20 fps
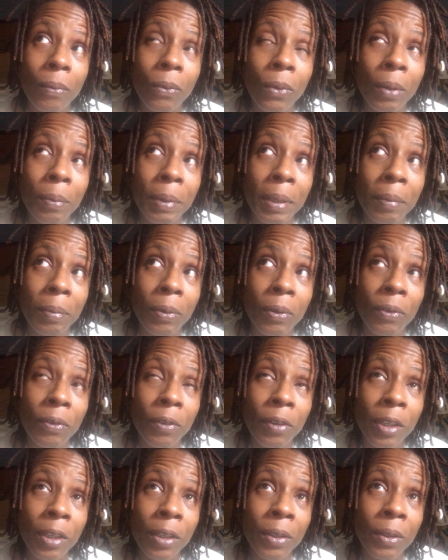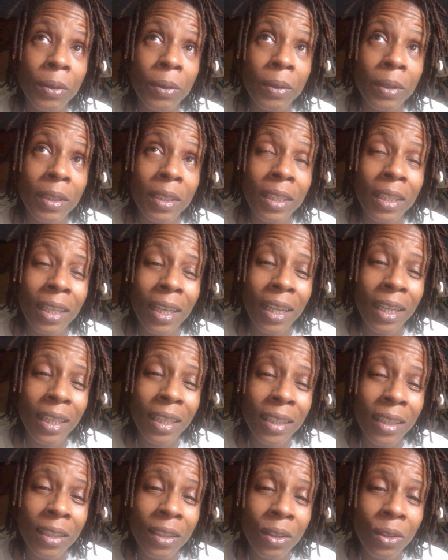what people feel, and then I
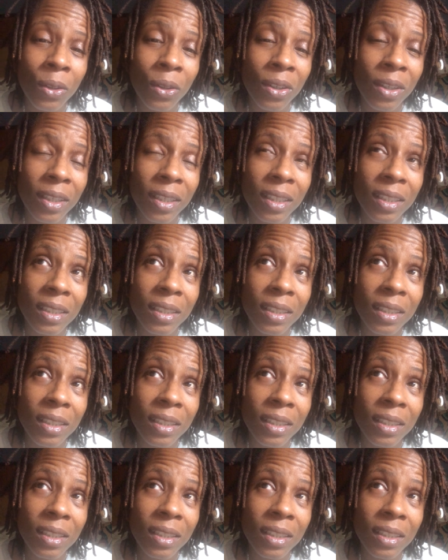hear their thoughts.